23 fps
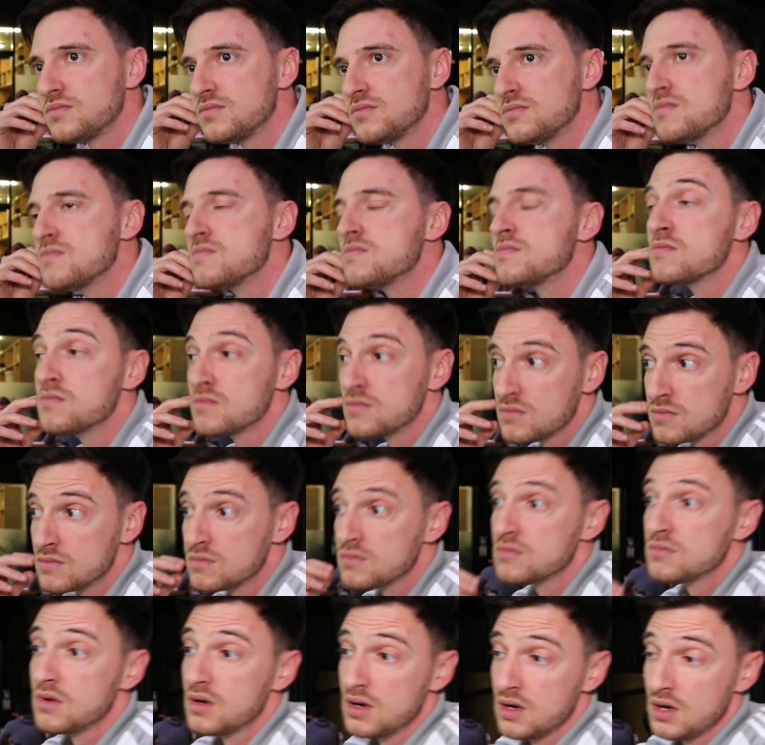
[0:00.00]
All of that been
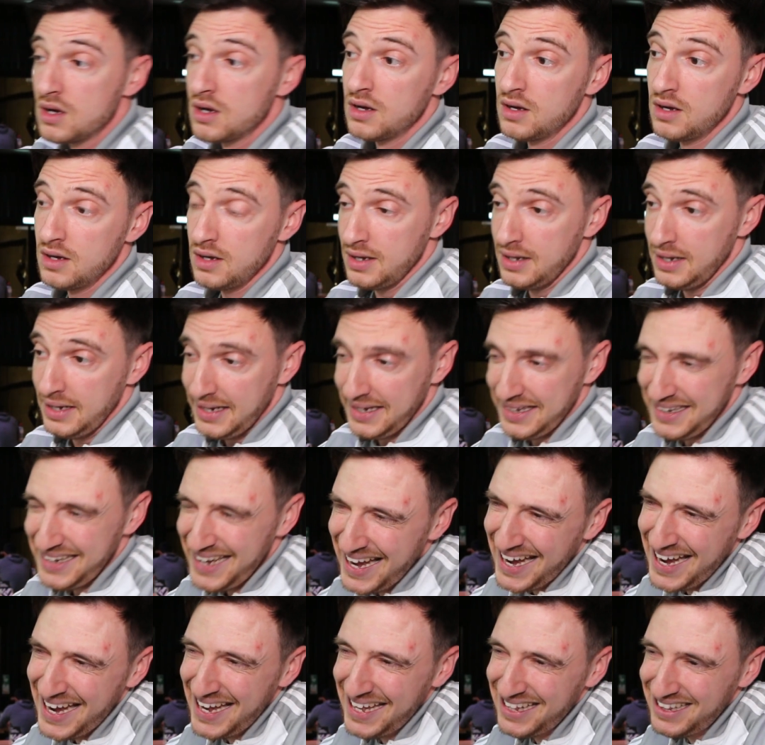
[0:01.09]
settled now
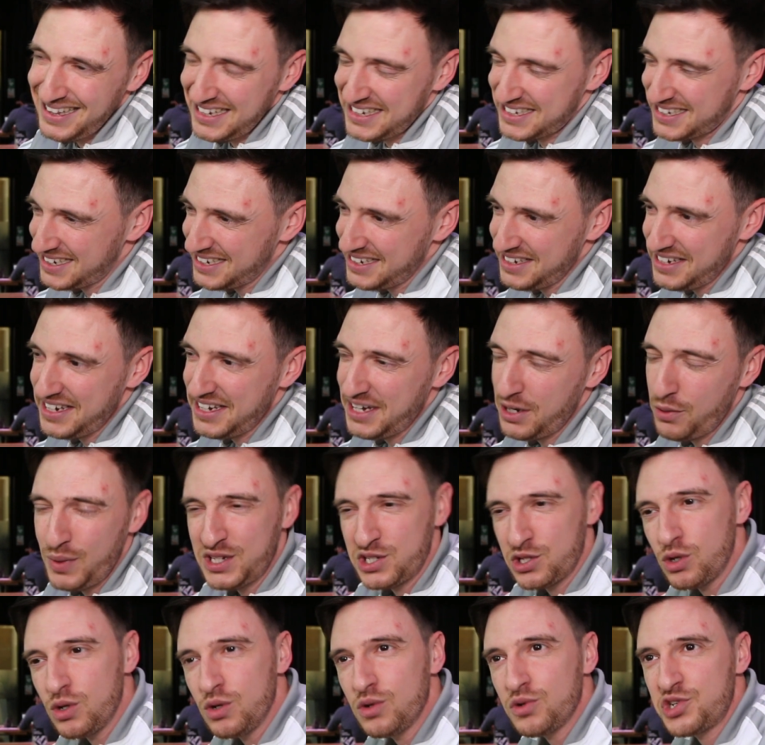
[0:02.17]
yeah, listen, you know, it's
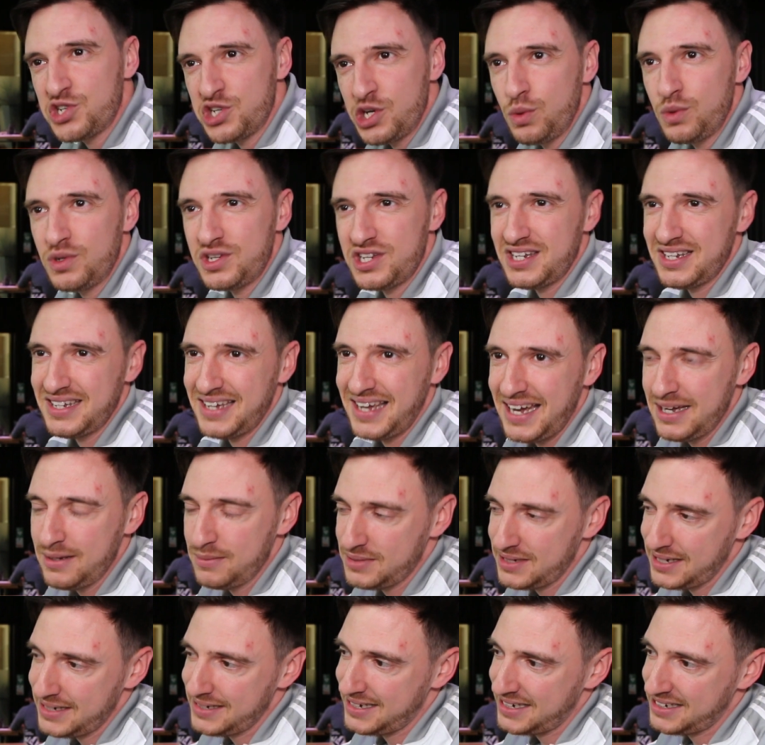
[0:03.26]
all jokes and games,
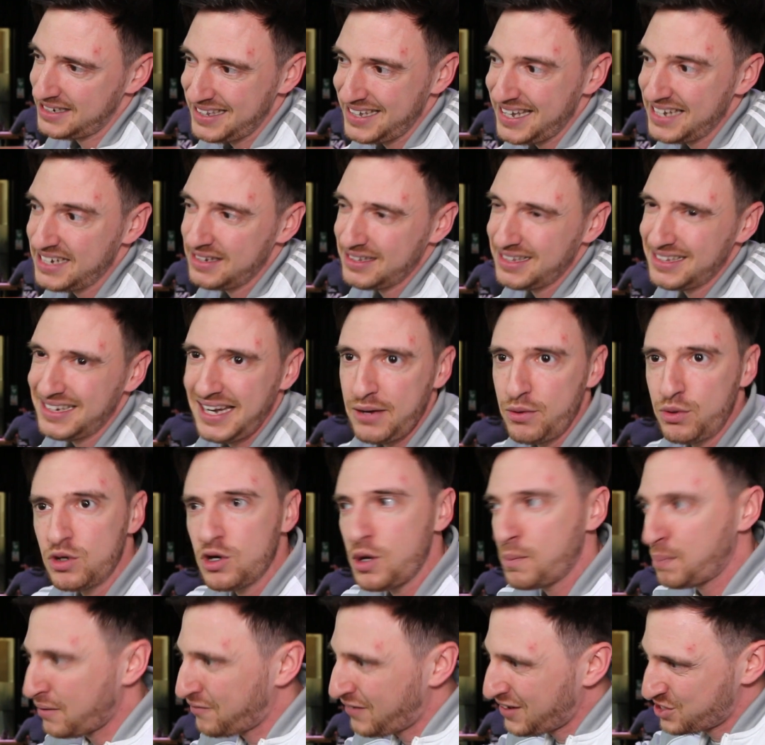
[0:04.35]
and the end of the day, we're
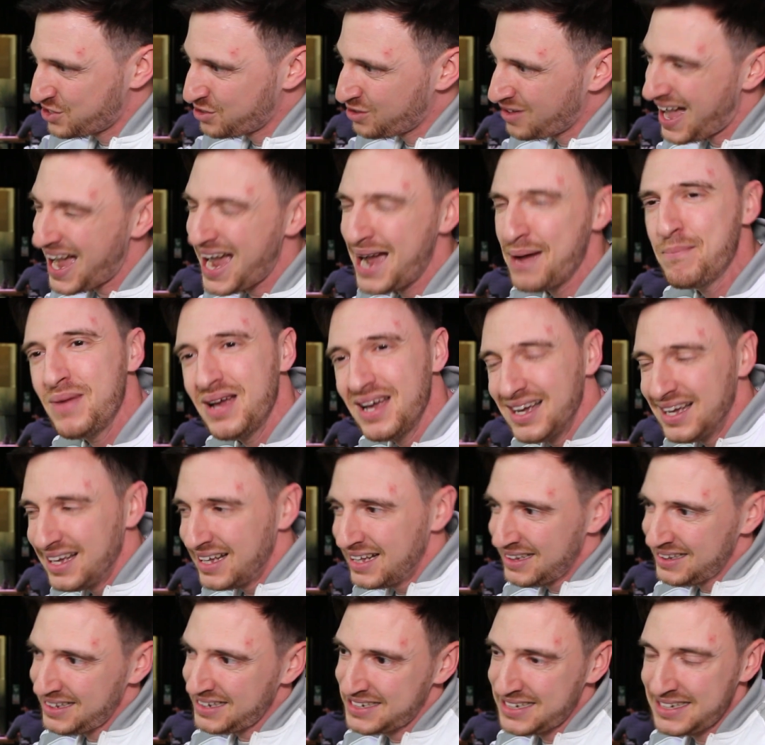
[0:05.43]
all professional. I'm,
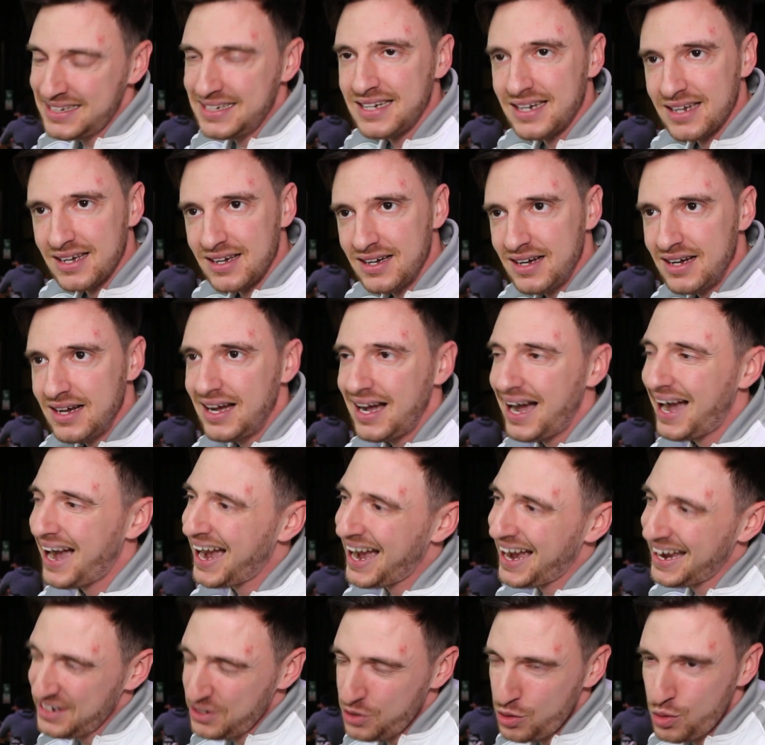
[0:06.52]
listen,
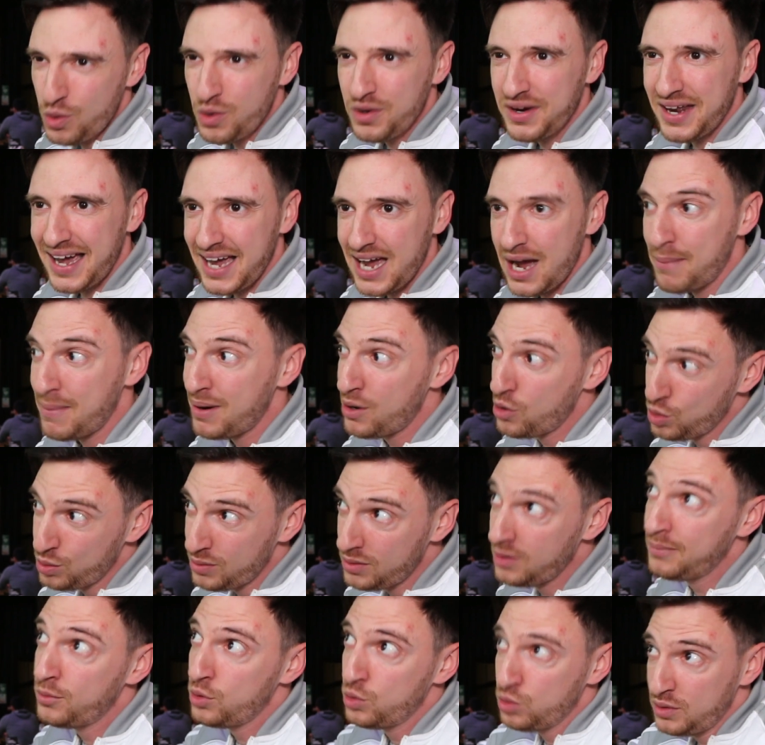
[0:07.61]
I know what I am. I'm,
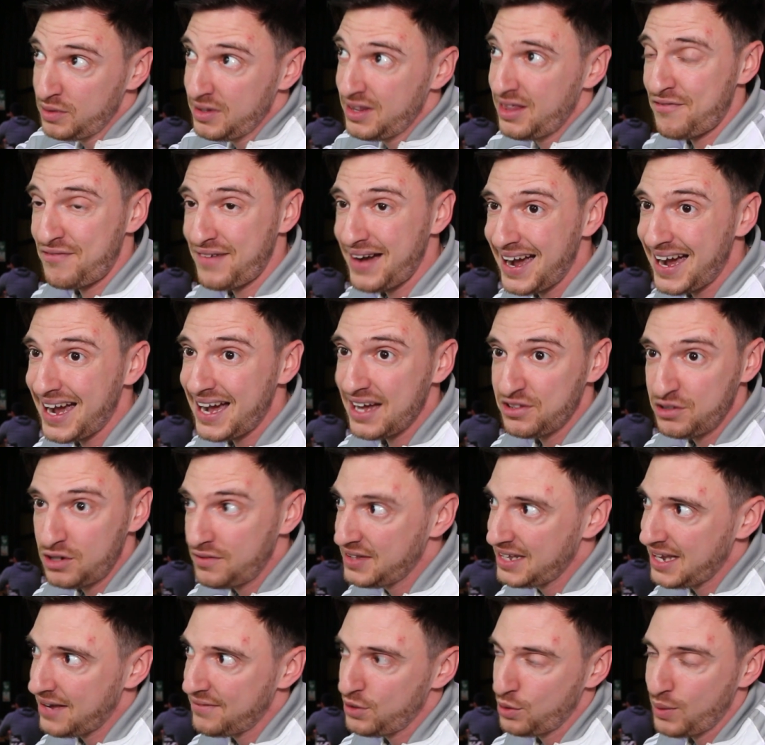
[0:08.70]
I'm only the father of
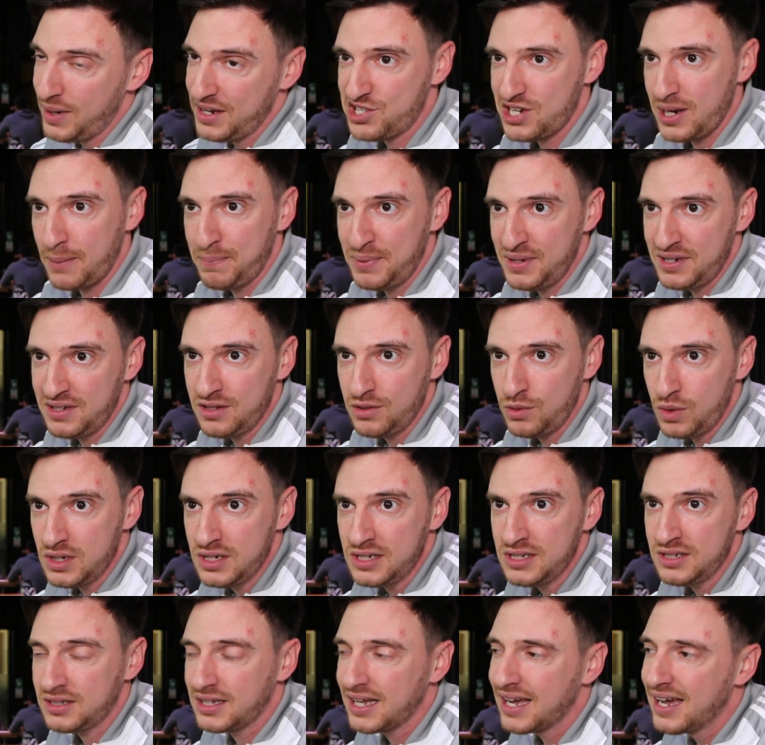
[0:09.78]
the heavyweight champion of the
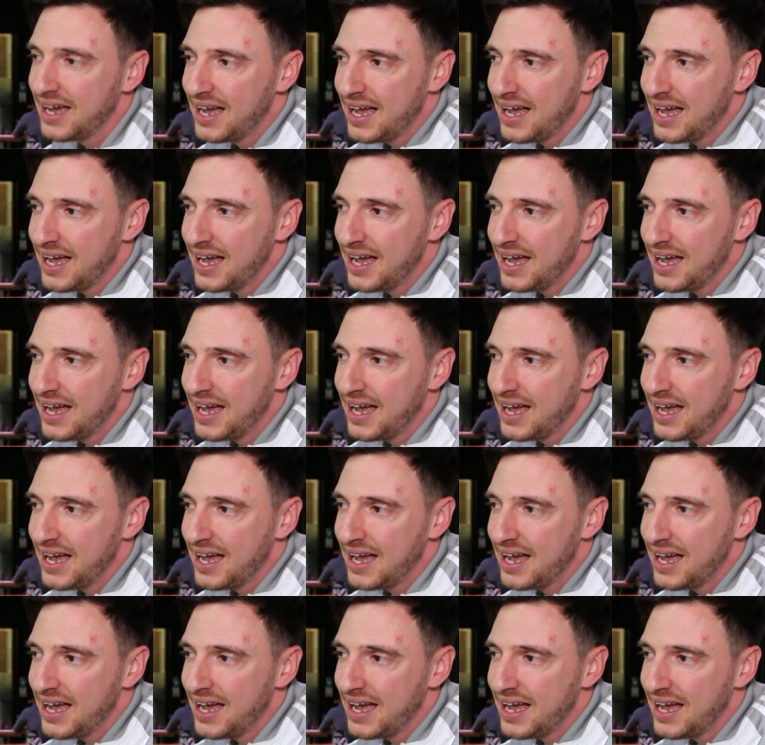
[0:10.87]
world.